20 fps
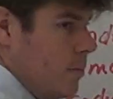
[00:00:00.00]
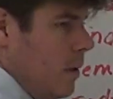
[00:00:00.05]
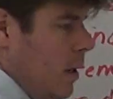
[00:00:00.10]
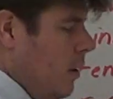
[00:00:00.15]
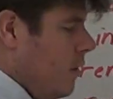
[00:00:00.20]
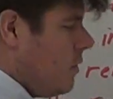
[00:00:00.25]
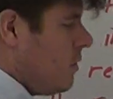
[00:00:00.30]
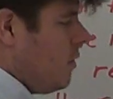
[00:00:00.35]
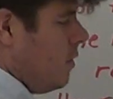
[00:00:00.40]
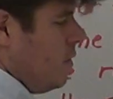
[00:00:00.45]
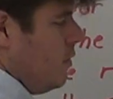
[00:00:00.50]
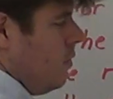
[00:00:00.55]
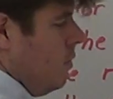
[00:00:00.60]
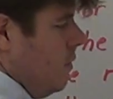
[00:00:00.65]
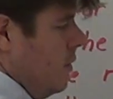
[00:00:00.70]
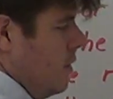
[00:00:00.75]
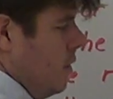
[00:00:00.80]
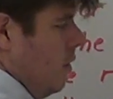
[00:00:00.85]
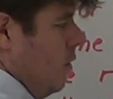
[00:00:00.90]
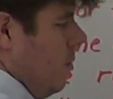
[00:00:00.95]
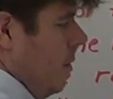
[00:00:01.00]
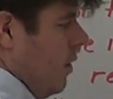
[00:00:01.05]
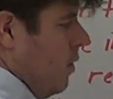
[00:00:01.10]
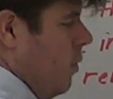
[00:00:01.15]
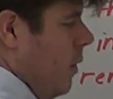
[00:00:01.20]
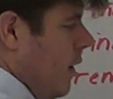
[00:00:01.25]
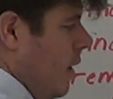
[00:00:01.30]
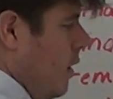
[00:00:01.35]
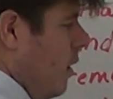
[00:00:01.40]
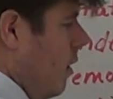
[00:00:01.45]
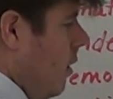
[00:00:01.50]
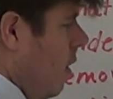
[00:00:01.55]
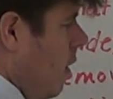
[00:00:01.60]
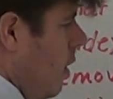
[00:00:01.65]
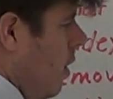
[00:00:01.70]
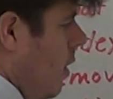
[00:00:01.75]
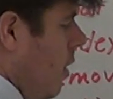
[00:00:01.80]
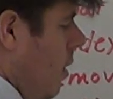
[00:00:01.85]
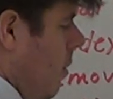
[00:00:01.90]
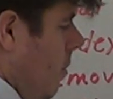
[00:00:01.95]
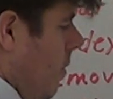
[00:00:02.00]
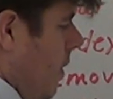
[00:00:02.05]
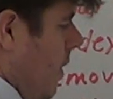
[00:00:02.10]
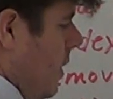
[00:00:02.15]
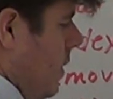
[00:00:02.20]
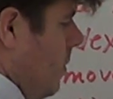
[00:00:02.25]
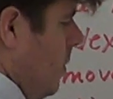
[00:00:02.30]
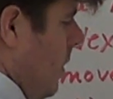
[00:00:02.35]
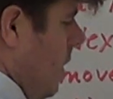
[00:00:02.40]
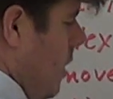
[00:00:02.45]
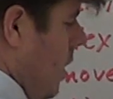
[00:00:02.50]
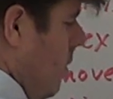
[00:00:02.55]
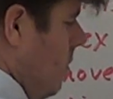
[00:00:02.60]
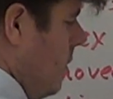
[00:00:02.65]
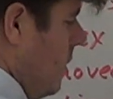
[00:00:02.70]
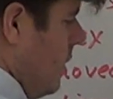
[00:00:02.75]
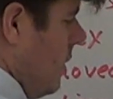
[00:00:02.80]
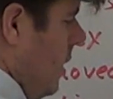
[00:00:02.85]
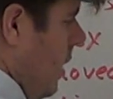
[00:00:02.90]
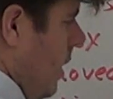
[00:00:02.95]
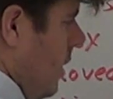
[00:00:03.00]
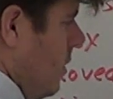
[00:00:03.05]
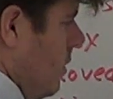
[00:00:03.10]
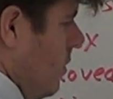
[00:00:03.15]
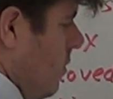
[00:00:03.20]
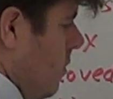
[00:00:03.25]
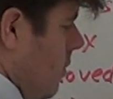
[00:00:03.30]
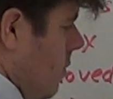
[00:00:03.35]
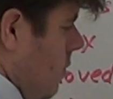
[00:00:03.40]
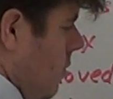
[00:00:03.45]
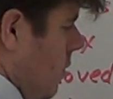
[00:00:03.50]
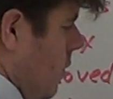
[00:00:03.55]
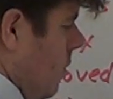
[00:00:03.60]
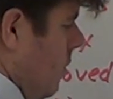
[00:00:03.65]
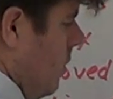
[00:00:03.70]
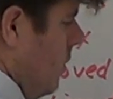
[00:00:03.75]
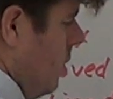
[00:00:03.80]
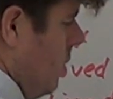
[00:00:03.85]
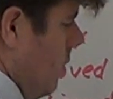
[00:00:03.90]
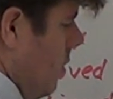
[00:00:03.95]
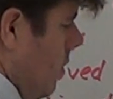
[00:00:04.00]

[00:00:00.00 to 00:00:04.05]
be able to start to do these a little bit quicker. But this becomes 6 root